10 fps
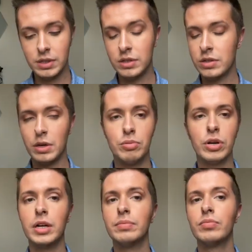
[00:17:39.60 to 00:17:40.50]
So
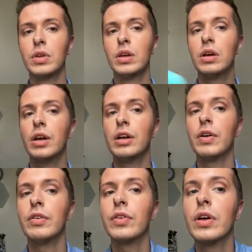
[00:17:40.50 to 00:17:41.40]
pretty. Are you
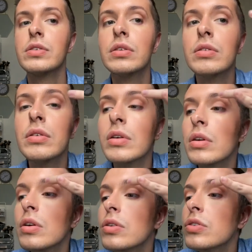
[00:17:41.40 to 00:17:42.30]
ready for this?
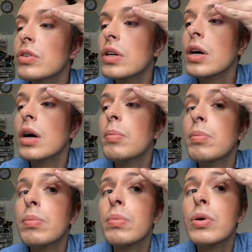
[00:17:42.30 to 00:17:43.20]
Just going to
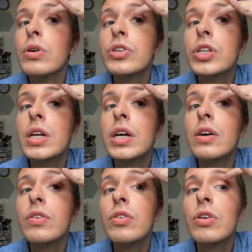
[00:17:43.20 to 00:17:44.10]
push it
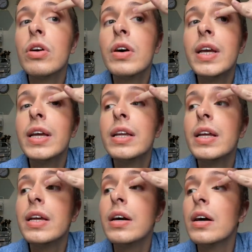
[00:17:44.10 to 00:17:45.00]
right in
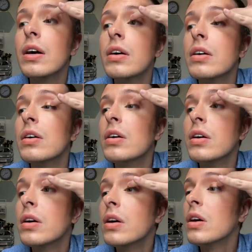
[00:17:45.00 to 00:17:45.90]
here.
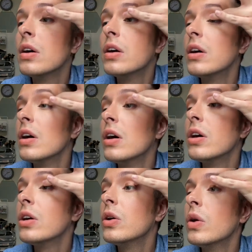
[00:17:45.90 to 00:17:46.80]

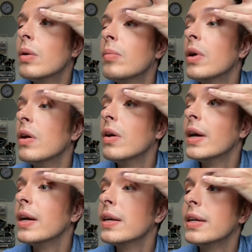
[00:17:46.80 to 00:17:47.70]
Oh
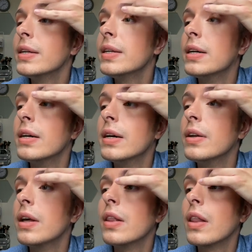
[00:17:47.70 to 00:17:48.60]
my
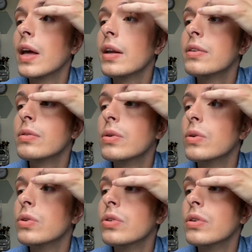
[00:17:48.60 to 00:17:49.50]
Gideon, that is
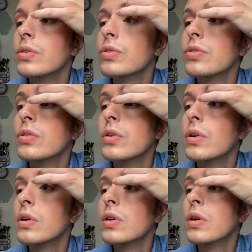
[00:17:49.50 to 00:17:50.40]
gorgeous.
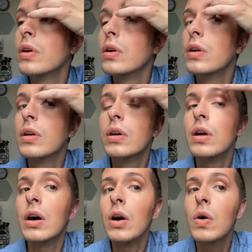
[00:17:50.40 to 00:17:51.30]

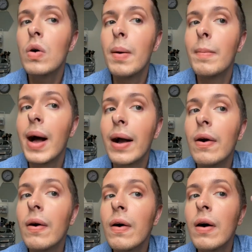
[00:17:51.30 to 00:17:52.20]
Oh my
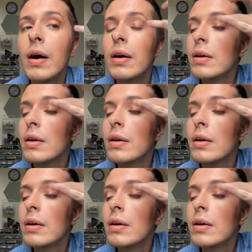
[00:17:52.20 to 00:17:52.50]
god.